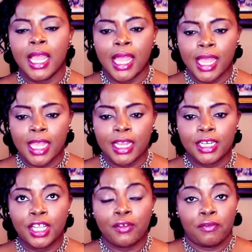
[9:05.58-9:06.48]

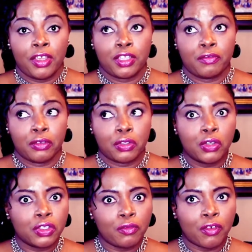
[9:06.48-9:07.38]
And if it's for
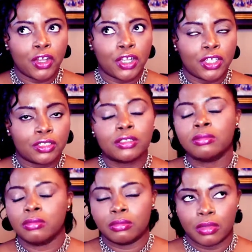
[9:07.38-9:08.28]
those of us,
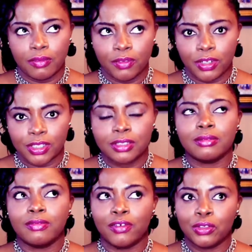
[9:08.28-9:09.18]
not for us,
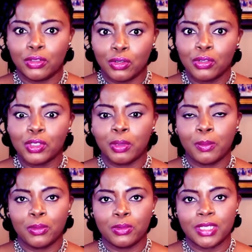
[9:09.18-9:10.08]
for those
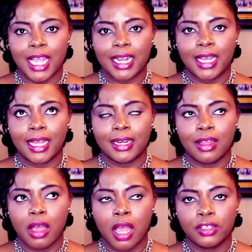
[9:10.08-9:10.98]
people that are
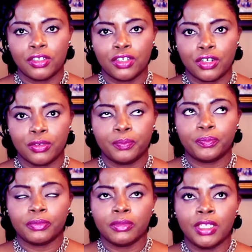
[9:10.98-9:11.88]
not, you know,
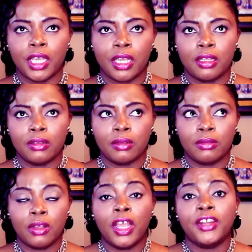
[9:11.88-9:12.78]

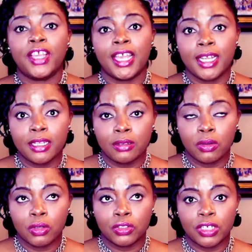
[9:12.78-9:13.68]
not educated
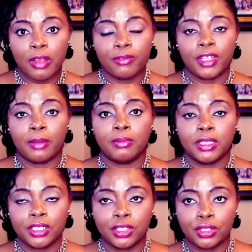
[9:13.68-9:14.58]
or don't have the
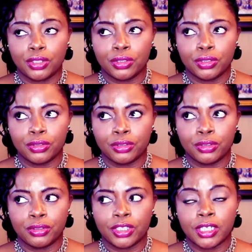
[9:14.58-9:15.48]
ability
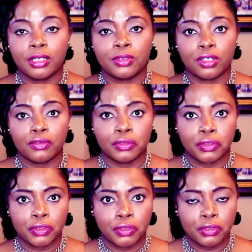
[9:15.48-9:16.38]
to send themselves to
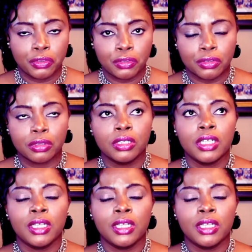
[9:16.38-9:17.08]
school,